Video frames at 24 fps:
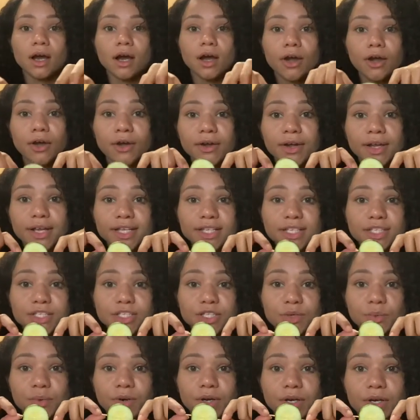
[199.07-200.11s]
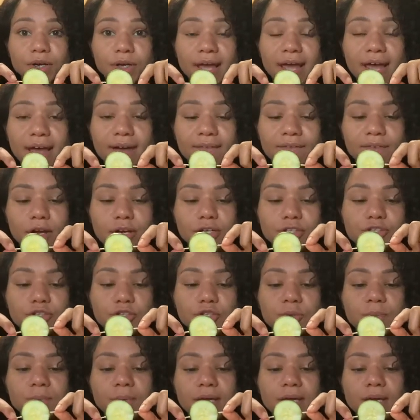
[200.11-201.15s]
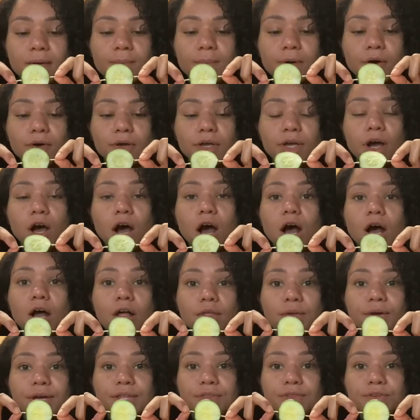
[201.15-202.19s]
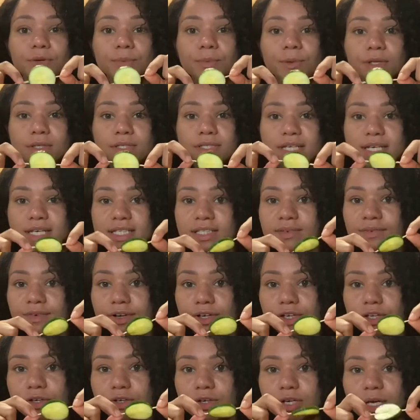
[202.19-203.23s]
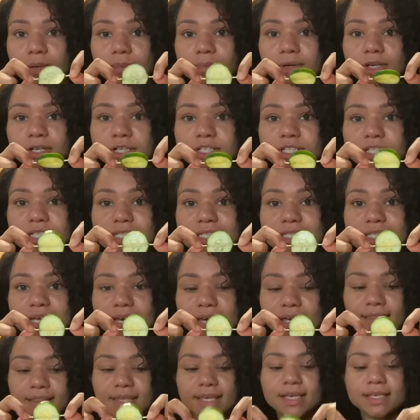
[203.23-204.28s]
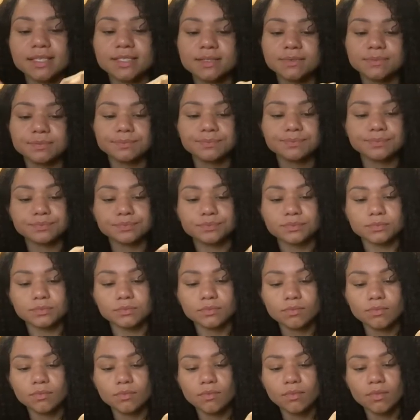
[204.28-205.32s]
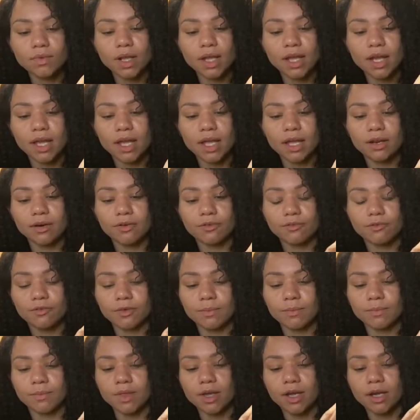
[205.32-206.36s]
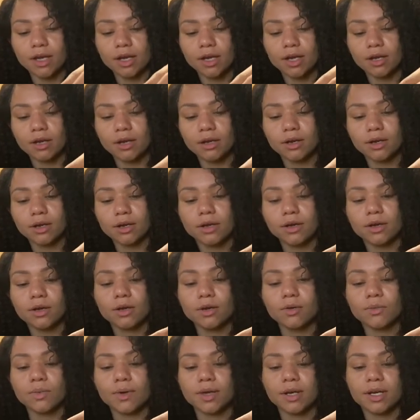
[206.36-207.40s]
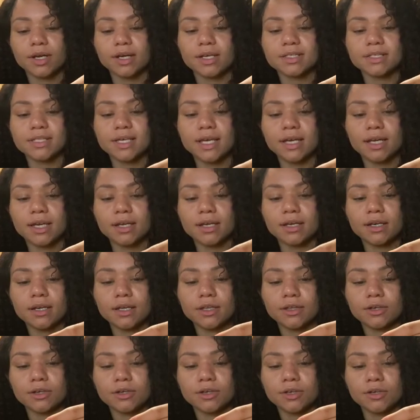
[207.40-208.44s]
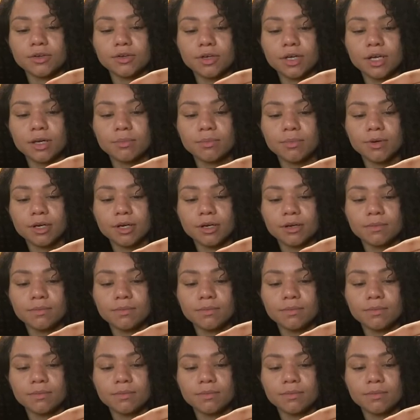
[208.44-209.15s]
Alright, so we're gonna have our toothpick poking all the way through both sides of our cucumber, just like this. And from there, we're gonna take another cucumber,